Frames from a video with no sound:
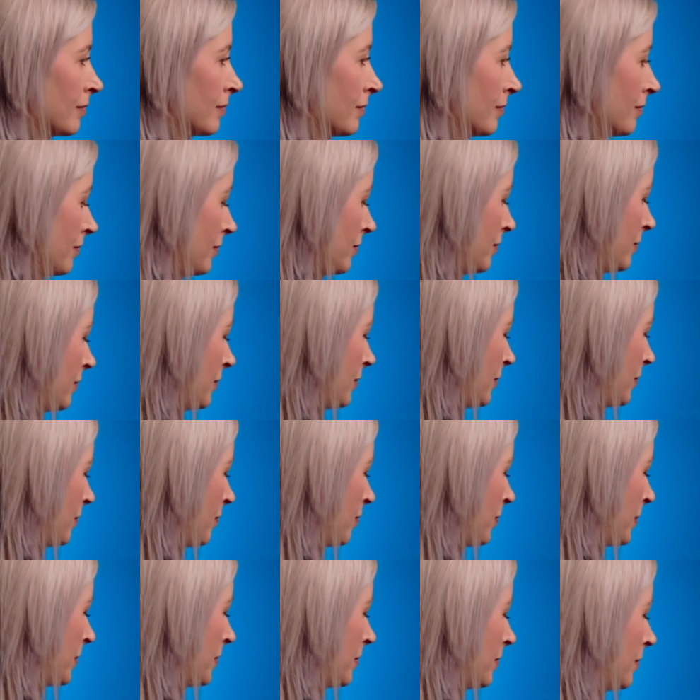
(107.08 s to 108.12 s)

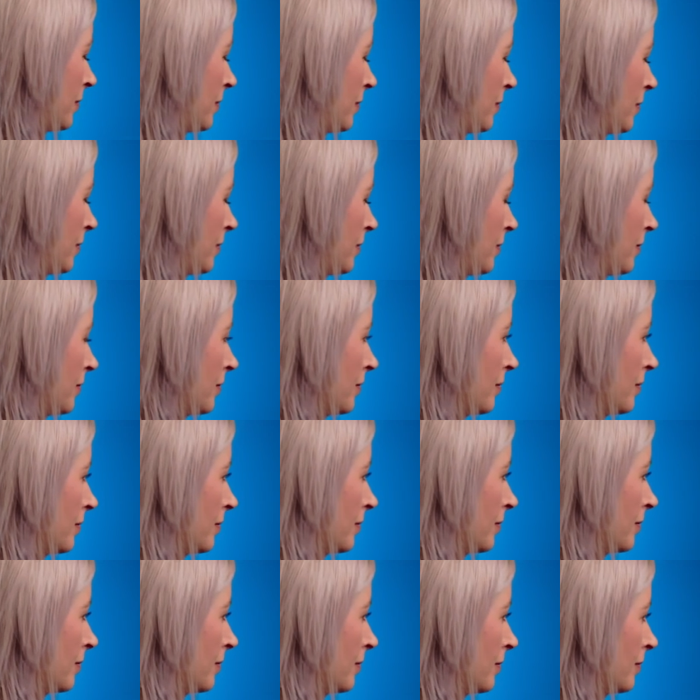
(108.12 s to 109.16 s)

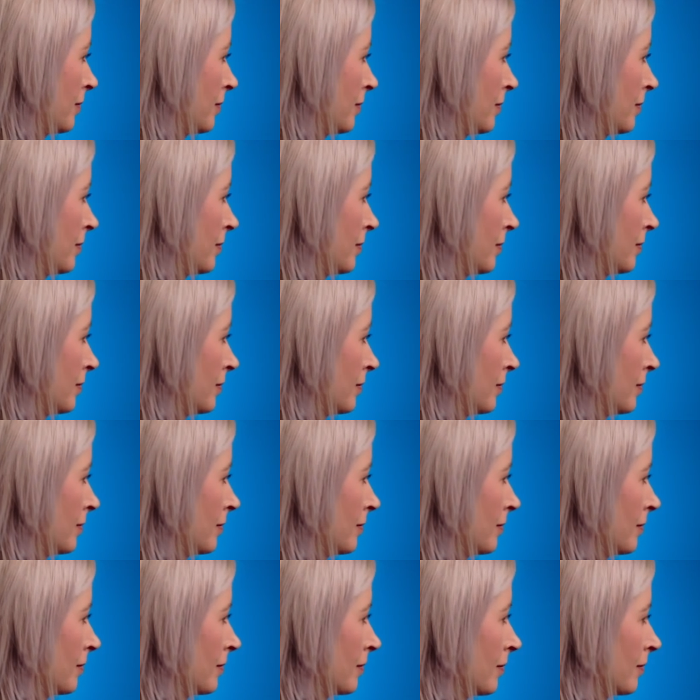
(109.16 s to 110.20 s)

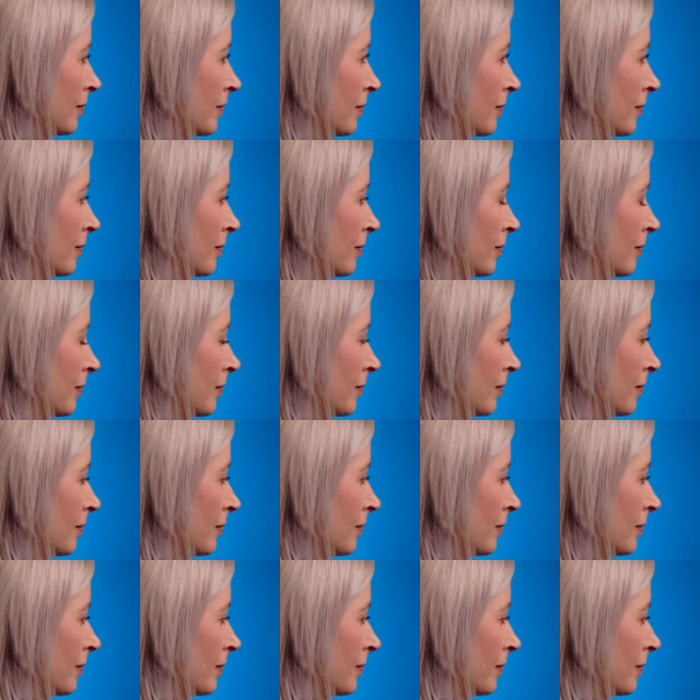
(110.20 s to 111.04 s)
Nobody speaks.